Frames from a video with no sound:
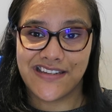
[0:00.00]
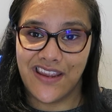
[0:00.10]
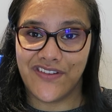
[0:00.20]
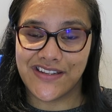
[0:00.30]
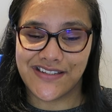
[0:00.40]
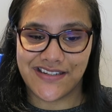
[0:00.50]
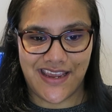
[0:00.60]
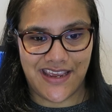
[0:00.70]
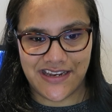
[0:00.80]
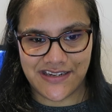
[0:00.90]
a TV
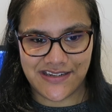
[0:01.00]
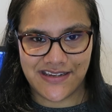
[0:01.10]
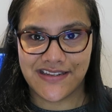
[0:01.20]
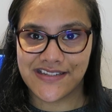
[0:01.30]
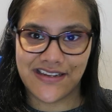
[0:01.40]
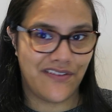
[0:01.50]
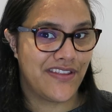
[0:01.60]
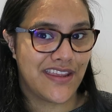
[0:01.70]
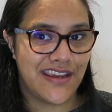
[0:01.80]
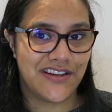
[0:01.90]
stand, stuff
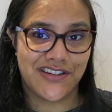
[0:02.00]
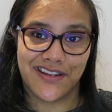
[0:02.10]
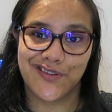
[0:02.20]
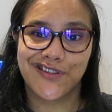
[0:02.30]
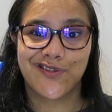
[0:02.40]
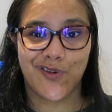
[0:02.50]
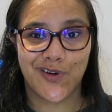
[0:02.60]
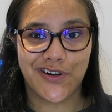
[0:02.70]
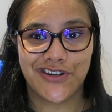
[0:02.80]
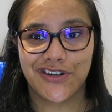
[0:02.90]
for the kitchen,
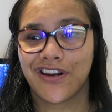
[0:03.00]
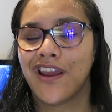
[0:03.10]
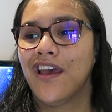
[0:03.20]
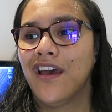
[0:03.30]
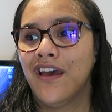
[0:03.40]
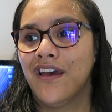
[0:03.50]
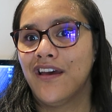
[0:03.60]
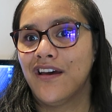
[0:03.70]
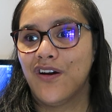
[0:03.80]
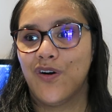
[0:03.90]
storage,
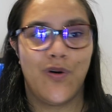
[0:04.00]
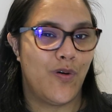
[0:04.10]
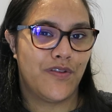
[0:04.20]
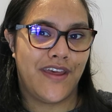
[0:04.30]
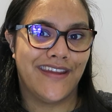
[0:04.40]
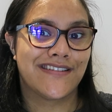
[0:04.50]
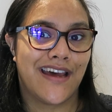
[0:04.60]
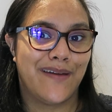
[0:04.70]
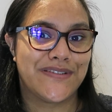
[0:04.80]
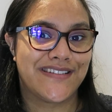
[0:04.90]
all that
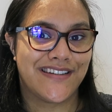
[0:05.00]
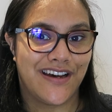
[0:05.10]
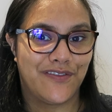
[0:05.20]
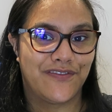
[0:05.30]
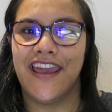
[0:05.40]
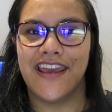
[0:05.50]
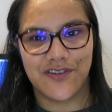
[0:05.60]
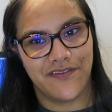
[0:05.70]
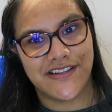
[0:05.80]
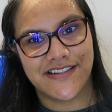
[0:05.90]
type of stuff. And
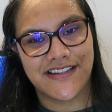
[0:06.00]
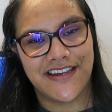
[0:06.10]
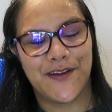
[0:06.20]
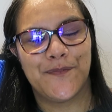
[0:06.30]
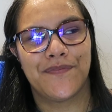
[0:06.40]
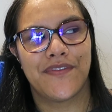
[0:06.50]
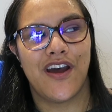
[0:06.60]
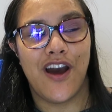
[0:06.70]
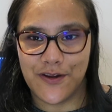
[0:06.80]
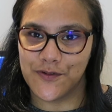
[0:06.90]
obviously,
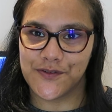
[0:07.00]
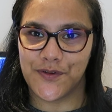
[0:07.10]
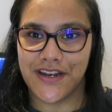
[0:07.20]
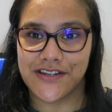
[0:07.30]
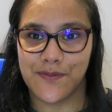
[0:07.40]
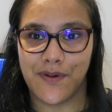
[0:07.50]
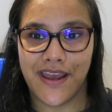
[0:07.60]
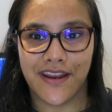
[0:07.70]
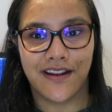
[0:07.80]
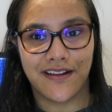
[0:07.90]
I also needed to
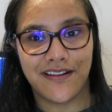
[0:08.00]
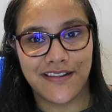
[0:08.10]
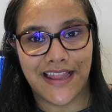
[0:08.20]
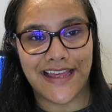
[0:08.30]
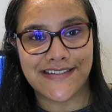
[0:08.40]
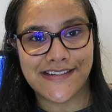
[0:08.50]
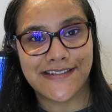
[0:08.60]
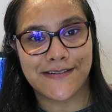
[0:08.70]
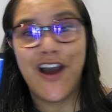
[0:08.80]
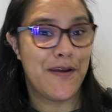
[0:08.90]
buy
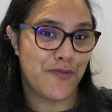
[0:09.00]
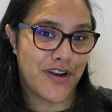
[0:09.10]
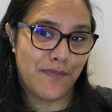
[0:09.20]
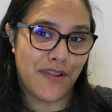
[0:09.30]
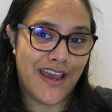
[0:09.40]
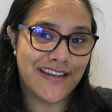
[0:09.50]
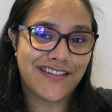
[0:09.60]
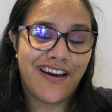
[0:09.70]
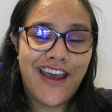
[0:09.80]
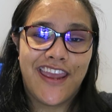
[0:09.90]
glasses. I'm pretty
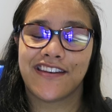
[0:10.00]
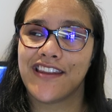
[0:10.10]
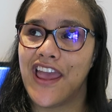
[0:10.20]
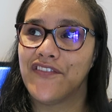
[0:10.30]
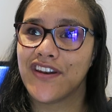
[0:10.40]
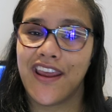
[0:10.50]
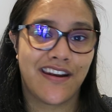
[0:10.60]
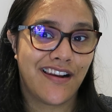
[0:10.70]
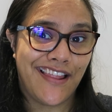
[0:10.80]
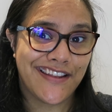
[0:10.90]
blind. I haven't
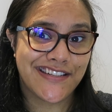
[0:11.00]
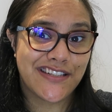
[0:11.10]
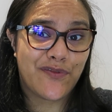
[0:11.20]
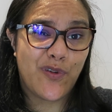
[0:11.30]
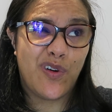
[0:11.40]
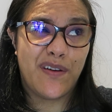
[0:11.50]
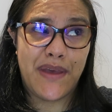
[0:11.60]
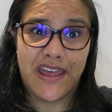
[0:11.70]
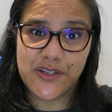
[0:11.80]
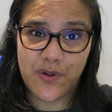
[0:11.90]
had glasses for
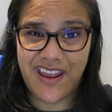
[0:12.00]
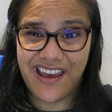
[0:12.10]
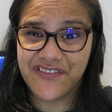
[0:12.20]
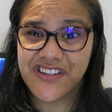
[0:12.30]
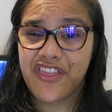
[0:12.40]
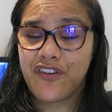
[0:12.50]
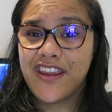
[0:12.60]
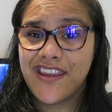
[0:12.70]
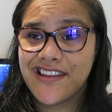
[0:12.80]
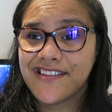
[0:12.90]
about two and a half to
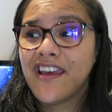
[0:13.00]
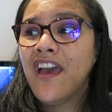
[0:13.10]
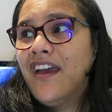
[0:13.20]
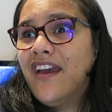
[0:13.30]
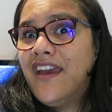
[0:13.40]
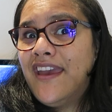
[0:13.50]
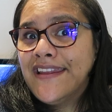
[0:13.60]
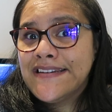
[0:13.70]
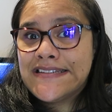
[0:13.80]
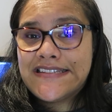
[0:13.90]
three years.
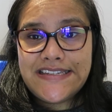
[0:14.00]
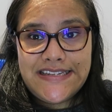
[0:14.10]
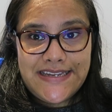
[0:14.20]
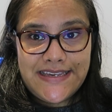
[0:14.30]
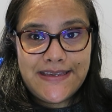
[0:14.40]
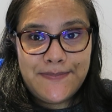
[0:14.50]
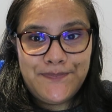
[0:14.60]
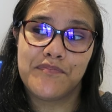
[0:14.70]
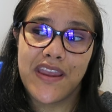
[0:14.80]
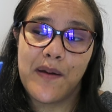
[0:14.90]
And yeah,
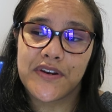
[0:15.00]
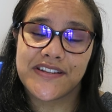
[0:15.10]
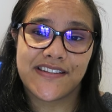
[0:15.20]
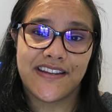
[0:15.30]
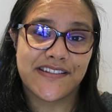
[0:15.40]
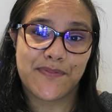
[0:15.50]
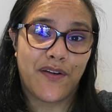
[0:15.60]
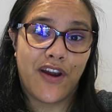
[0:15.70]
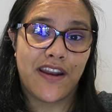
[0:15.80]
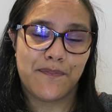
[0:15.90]
being able to see has been
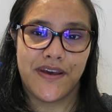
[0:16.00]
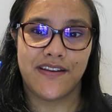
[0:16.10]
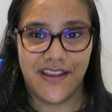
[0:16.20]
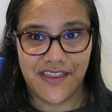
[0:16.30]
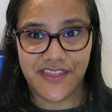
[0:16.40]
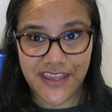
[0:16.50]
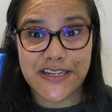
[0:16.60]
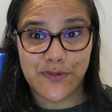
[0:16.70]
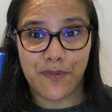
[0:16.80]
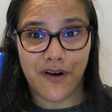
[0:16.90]
great. But yeah,
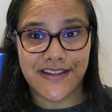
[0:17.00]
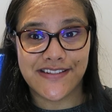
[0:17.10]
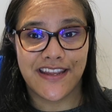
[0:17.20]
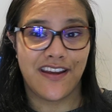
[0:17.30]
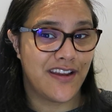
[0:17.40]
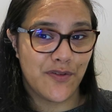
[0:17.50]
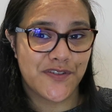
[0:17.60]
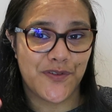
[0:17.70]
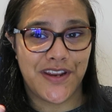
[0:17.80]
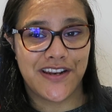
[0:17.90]
these were pricey. I
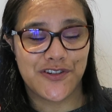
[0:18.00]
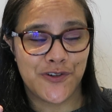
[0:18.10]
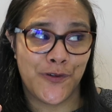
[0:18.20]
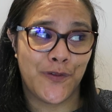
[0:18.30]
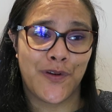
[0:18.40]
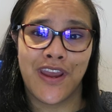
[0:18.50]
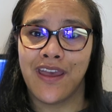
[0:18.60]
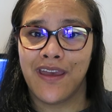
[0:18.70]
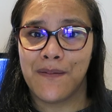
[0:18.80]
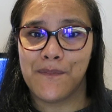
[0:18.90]
also needed to
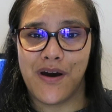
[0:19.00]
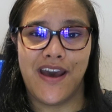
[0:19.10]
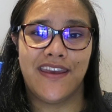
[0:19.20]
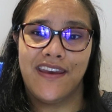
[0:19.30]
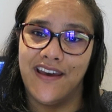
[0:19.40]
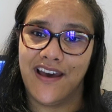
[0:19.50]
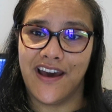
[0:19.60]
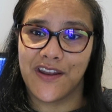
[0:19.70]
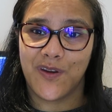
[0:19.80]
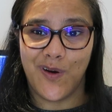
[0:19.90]
buy a
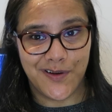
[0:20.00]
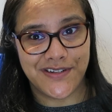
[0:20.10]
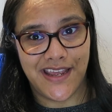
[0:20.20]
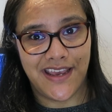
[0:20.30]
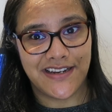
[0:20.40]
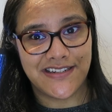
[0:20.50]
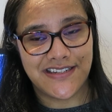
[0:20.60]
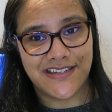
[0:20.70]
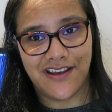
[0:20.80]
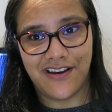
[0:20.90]
hard
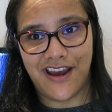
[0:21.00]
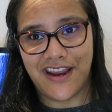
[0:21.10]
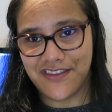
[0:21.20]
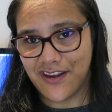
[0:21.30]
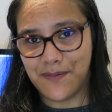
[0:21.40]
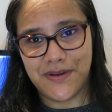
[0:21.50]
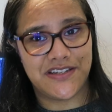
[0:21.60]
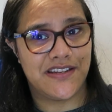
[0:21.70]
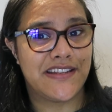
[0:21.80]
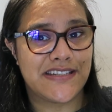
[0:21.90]
contact. I think I
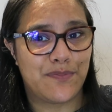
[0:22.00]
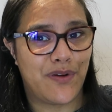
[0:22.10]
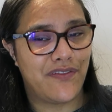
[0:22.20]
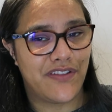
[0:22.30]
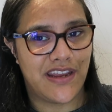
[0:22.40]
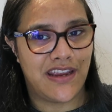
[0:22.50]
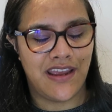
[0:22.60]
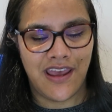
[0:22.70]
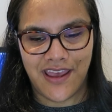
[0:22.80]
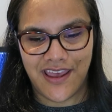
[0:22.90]
mentioned this briefly